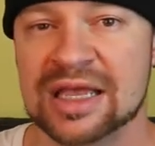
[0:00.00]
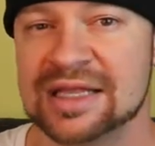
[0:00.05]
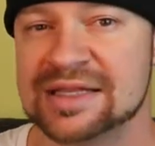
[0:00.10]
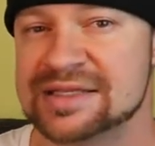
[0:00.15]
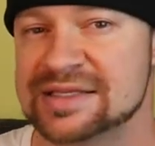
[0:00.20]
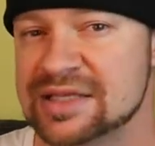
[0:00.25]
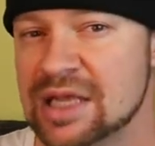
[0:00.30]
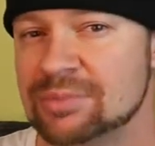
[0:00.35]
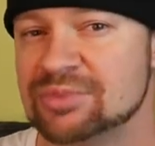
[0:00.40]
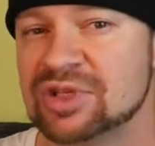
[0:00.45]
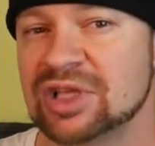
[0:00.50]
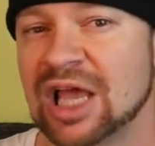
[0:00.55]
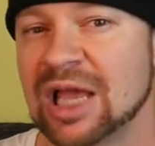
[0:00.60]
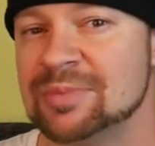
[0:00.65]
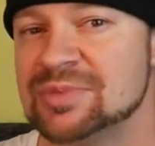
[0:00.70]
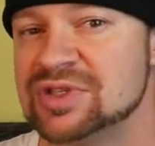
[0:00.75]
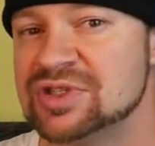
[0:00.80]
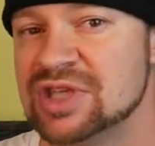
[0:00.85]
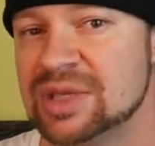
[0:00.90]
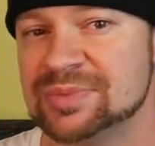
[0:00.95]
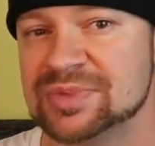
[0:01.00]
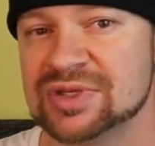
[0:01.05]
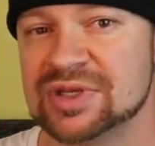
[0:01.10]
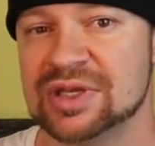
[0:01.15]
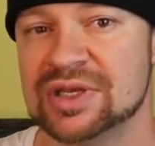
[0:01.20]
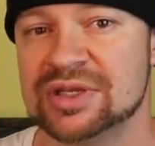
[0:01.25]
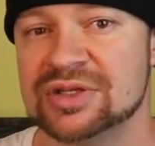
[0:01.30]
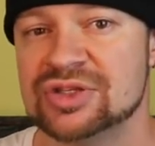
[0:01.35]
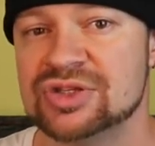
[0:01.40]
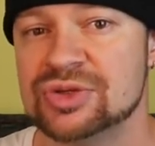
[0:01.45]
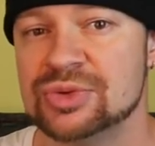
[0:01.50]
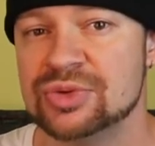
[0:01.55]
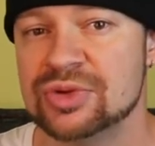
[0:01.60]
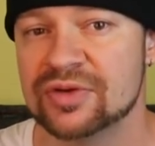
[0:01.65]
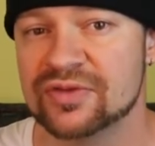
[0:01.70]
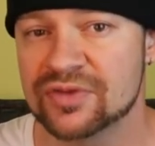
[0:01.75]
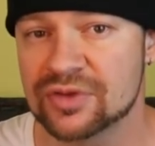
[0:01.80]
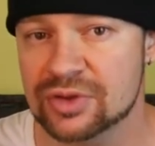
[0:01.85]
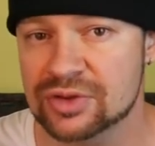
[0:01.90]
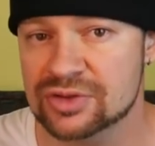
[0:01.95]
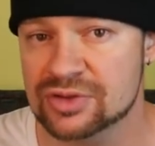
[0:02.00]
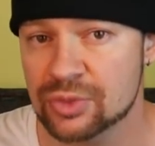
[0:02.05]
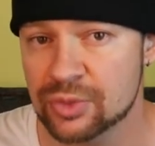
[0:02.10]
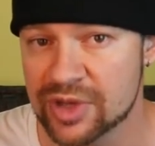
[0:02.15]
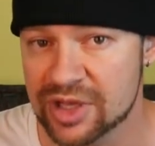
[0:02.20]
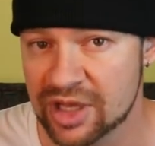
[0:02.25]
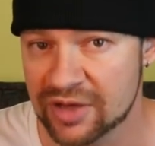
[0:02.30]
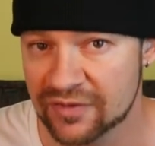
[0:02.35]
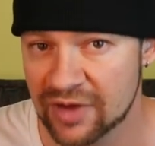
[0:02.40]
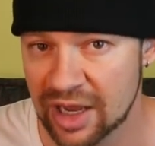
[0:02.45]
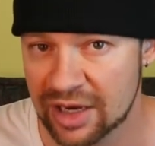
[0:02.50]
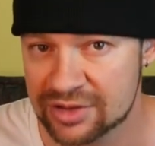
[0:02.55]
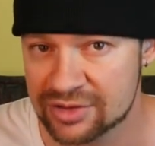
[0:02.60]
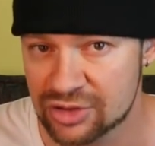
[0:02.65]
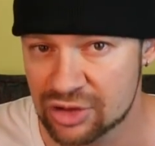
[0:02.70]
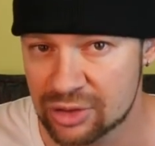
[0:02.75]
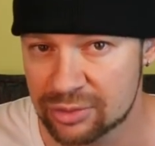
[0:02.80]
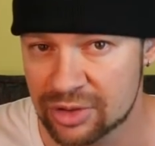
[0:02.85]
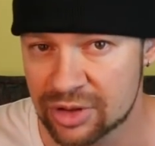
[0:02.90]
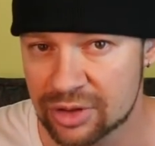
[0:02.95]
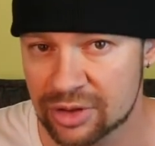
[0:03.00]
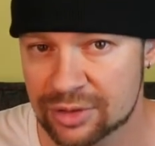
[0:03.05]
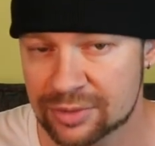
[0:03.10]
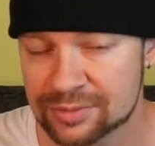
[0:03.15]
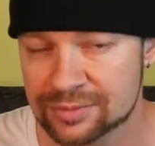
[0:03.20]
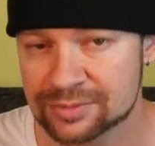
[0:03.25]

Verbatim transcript: and sometimes dips into the first week of October.